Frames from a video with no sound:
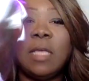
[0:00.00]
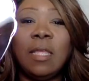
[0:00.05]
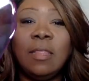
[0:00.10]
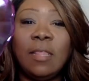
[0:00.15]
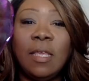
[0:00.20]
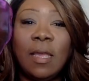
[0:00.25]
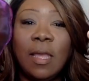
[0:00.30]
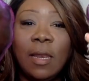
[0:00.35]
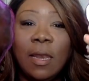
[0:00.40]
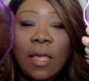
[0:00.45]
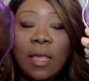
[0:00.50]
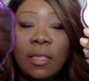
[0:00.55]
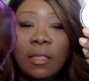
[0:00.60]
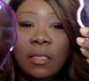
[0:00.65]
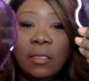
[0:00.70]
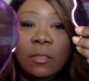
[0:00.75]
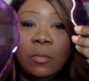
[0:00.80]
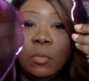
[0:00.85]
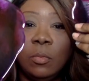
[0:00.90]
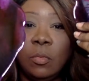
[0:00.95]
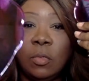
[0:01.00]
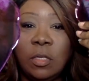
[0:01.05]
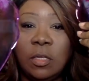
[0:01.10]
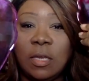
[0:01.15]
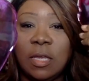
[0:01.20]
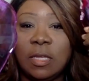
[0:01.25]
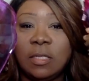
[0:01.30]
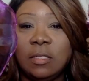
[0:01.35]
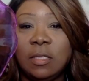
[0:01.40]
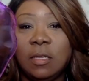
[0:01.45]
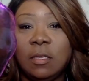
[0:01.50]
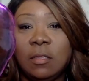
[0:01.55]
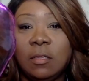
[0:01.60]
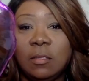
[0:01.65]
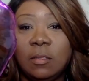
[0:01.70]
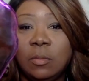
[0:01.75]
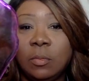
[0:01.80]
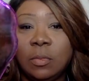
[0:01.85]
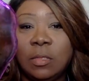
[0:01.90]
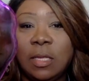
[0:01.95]
I think I like this one. What do you guys think of
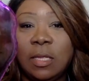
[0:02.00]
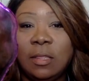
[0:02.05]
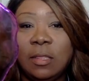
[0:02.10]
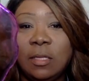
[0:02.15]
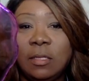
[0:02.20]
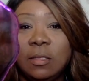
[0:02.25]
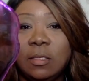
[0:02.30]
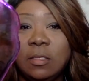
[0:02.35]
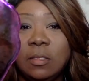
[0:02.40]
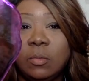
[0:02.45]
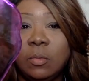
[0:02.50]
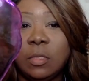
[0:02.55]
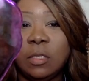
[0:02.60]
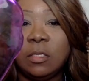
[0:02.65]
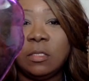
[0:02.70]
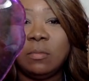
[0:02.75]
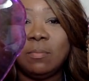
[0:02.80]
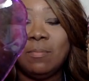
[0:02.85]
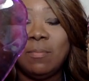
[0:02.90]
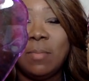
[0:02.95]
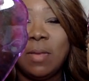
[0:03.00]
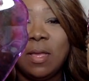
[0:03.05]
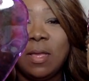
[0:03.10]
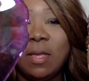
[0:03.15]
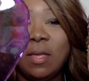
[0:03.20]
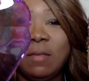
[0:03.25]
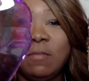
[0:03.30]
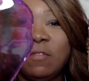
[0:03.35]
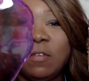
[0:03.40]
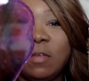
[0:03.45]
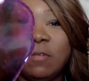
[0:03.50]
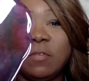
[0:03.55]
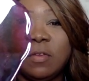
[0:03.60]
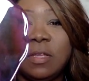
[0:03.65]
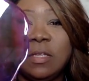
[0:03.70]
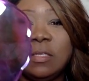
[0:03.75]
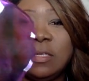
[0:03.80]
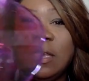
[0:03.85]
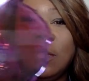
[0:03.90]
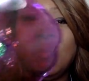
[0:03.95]
this one? I think this one is my favorite.
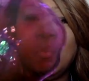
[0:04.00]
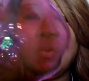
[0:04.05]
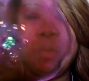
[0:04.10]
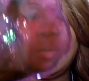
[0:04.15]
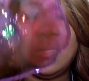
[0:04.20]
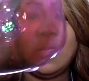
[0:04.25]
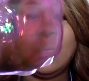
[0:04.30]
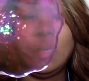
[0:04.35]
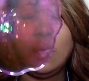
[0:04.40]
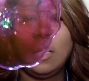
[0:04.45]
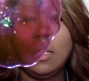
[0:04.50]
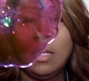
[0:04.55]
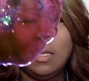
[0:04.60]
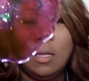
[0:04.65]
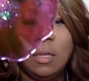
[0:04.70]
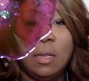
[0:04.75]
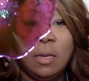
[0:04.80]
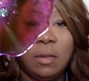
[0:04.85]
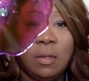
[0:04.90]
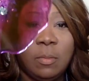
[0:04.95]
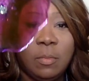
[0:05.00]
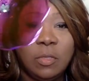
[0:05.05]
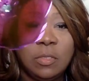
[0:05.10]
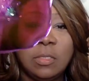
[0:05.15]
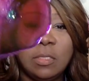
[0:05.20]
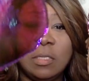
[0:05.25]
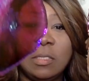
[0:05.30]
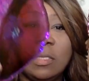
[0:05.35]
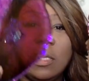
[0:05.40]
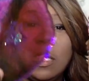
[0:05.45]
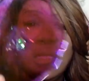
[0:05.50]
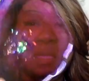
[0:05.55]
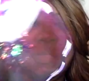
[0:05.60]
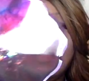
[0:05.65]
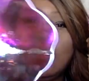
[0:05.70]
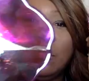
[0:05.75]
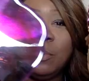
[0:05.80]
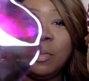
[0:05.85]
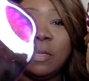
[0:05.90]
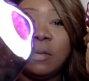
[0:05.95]
Isn't it pretty? Almost looks like a
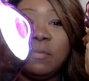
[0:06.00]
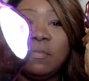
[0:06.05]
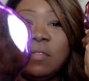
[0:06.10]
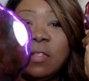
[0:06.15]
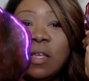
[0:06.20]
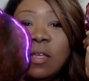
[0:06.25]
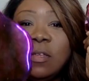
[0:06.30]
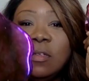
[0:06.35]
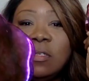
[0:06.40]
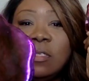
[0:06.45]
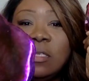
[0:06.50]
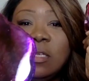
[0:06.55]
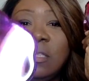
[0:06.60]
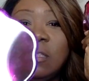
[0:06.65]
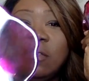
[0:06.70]
little butterfly. You see